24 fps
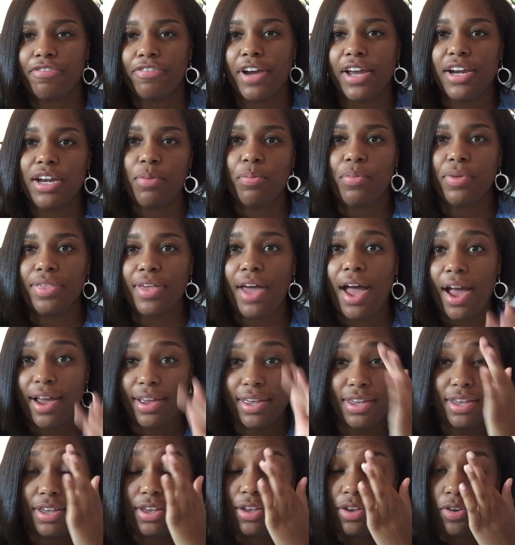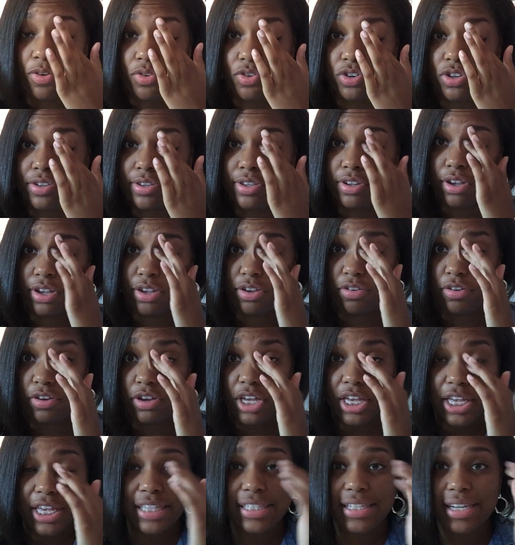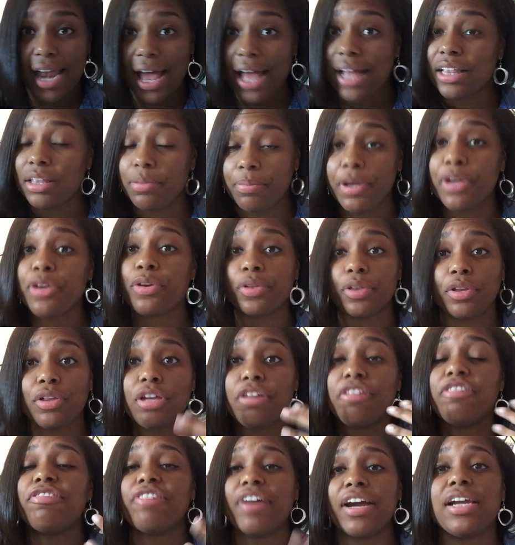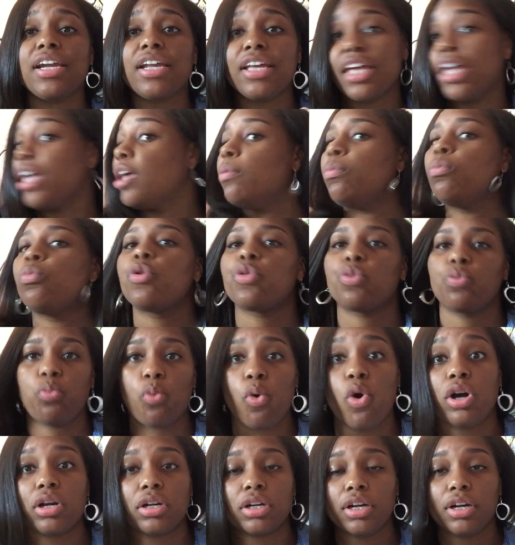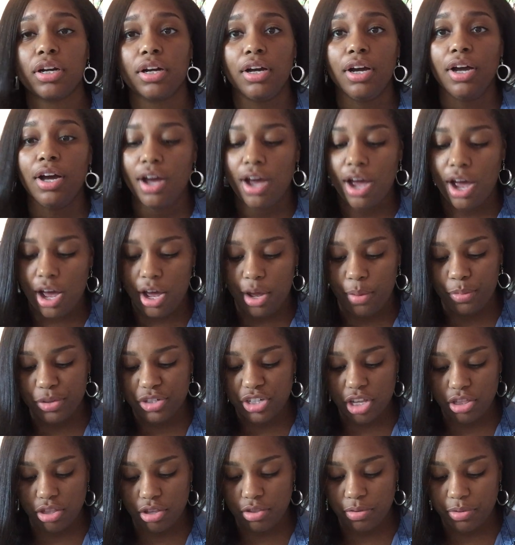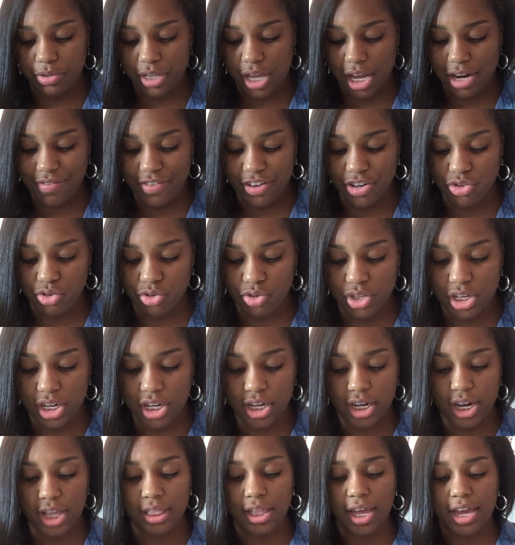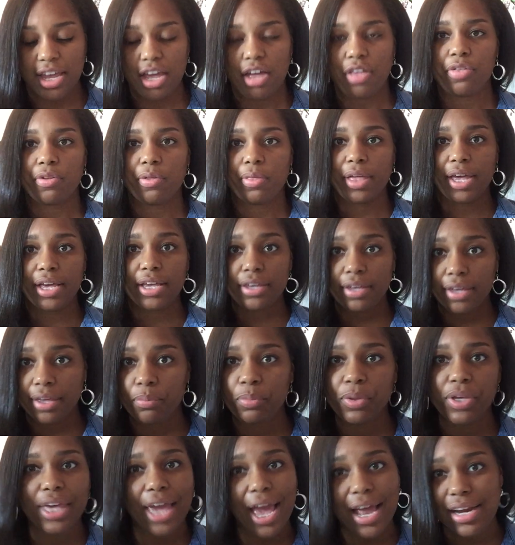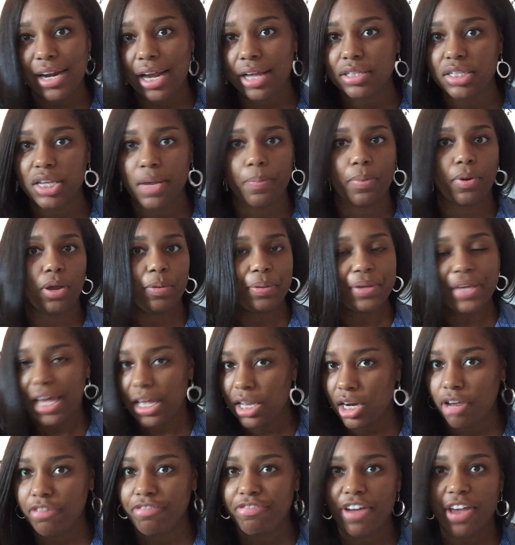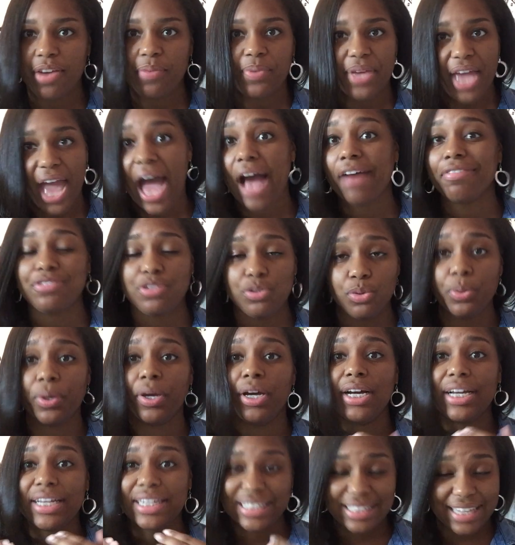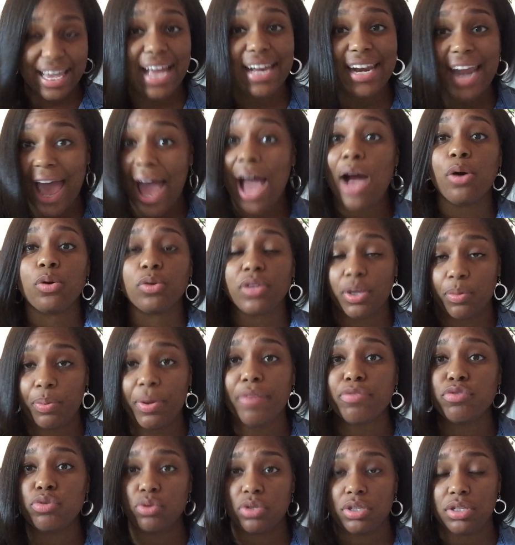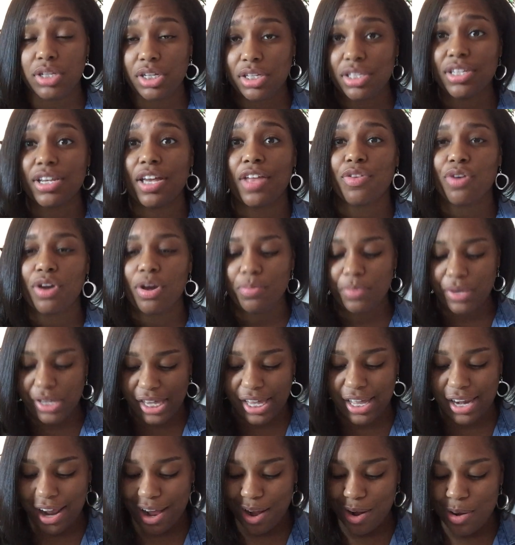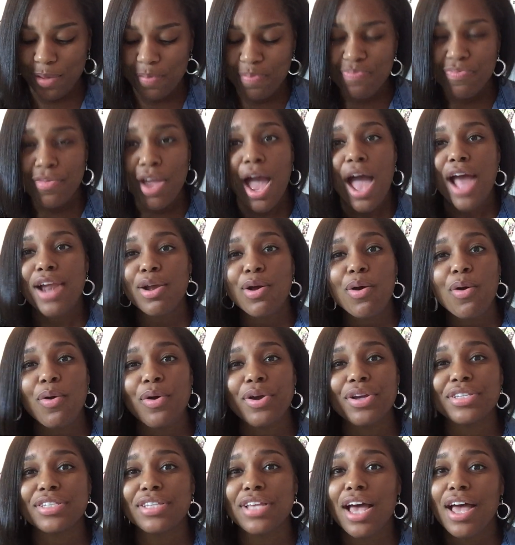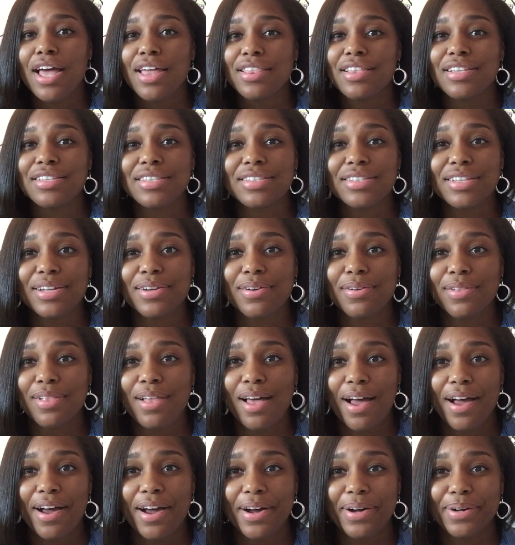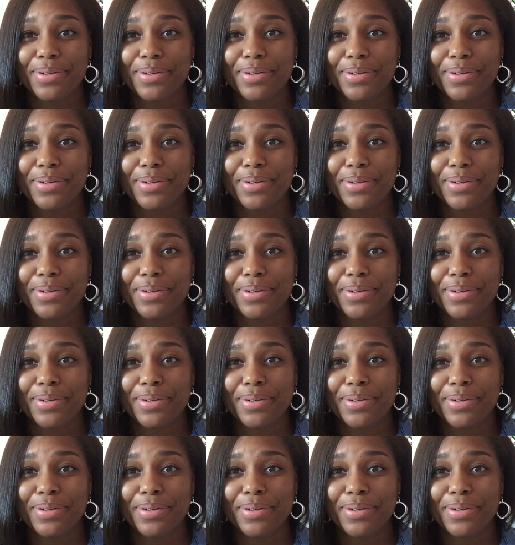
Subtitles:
fight him with haki. You're just he's an element. You're literally fighting him with water. Which I thought was kind of interesting. And I like how they're we cannot separate, we cannot fight, we have to get out, we have to stick together and we get out. And of course, this little,